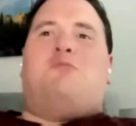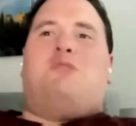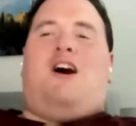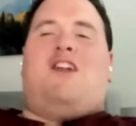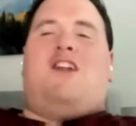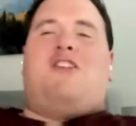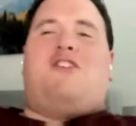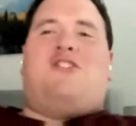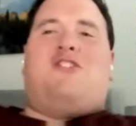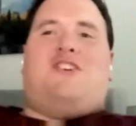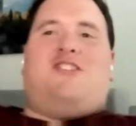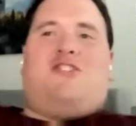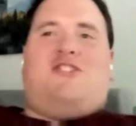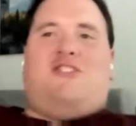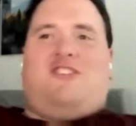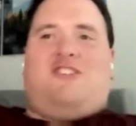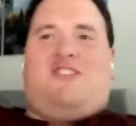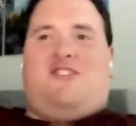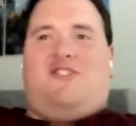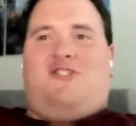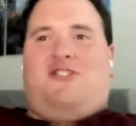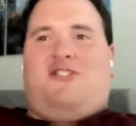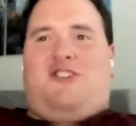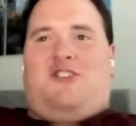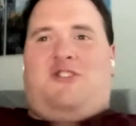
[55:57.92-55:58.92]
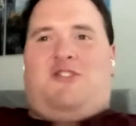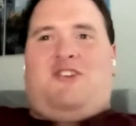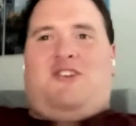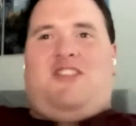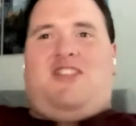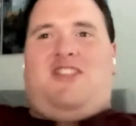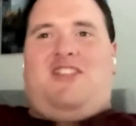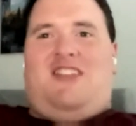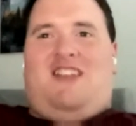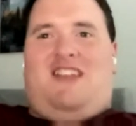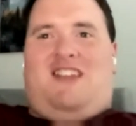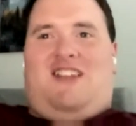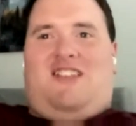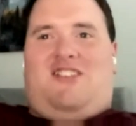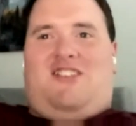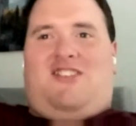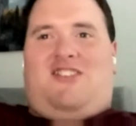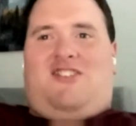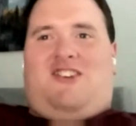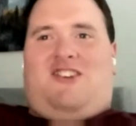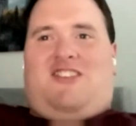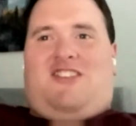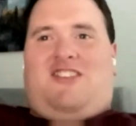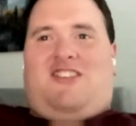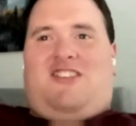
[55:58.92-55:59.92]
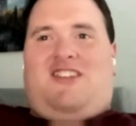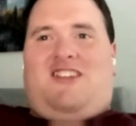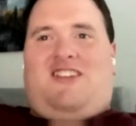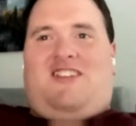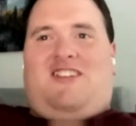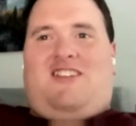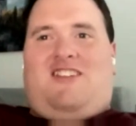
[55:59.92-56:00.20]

Raj with was with Leeds, wasn't